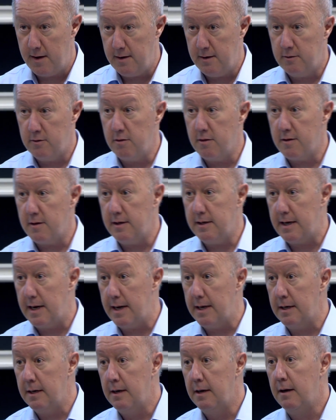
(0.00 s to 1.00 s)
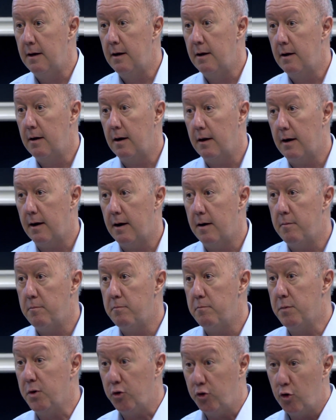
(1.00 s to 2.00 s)
agency debt
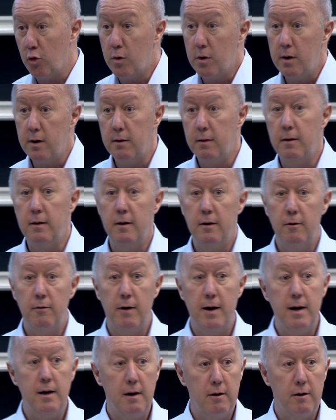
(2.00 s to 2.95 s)
um, mature, right?